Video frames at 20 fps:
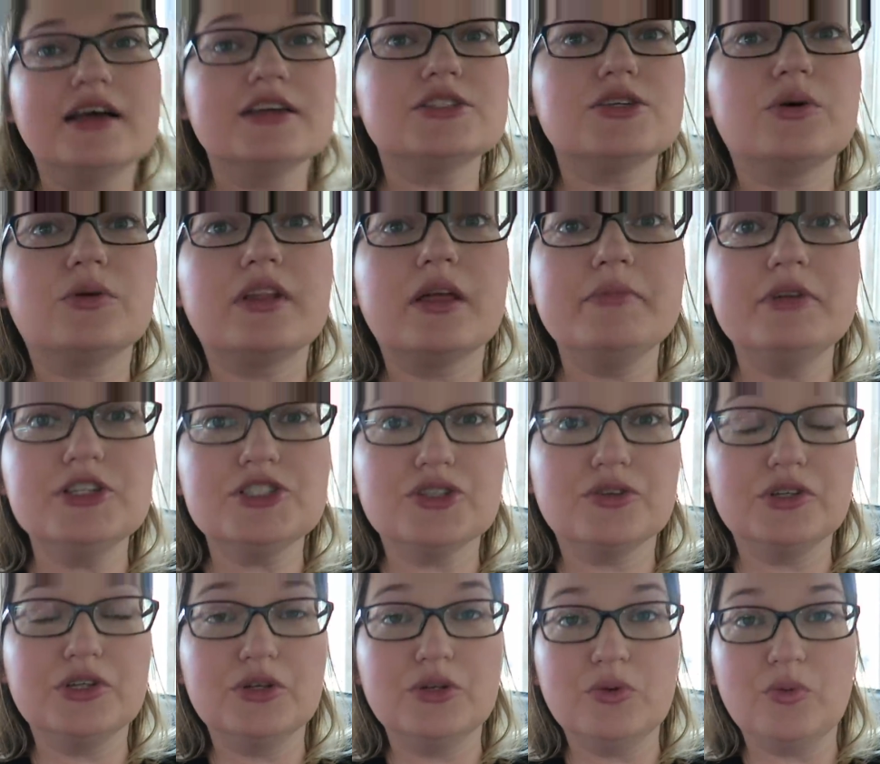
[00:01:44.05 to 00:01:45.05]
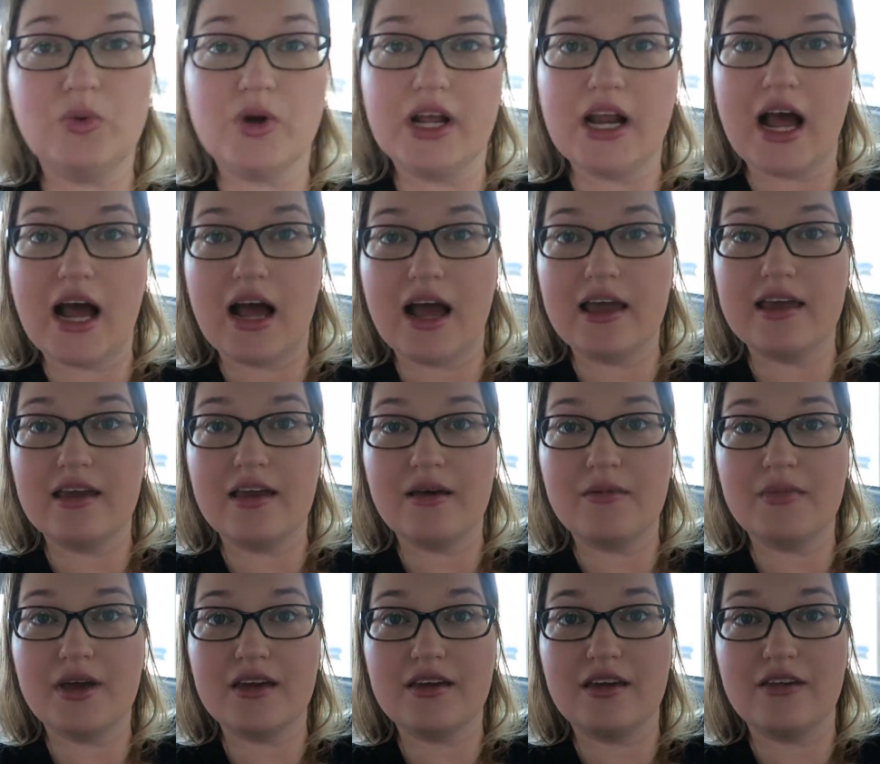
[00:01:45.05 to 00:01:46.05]
So let me show you what I
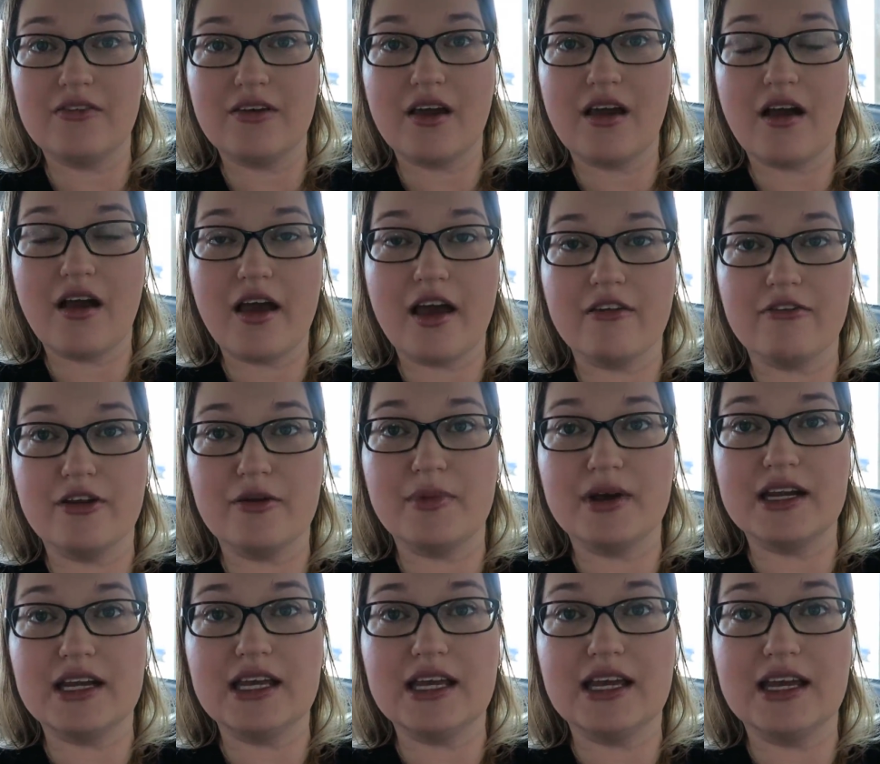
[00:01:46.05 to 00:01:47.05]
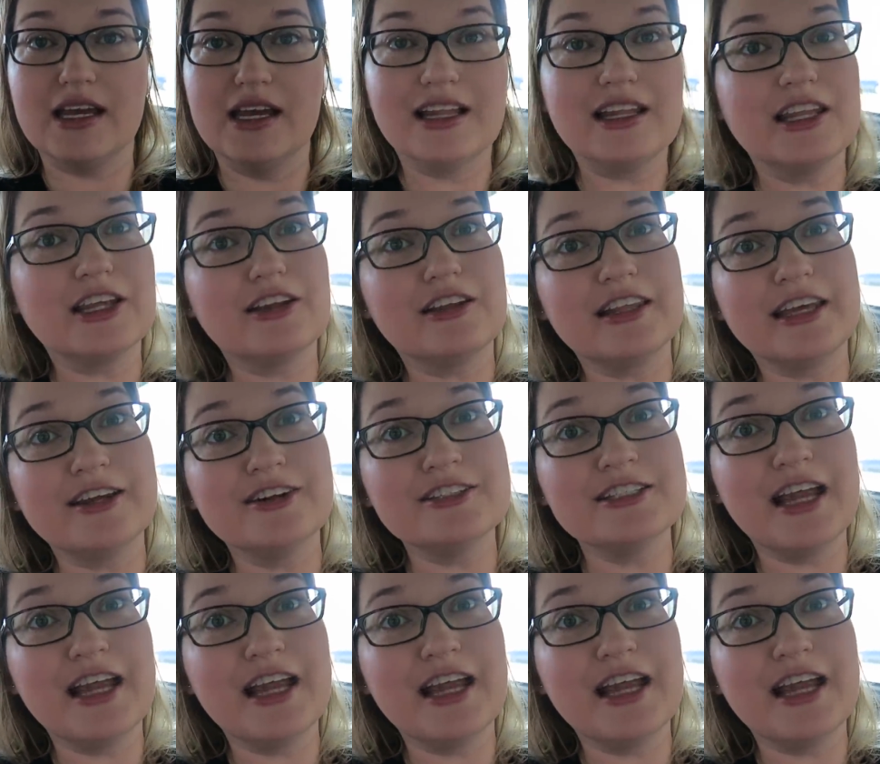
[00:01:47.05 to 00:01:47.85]
am giving everybody a little later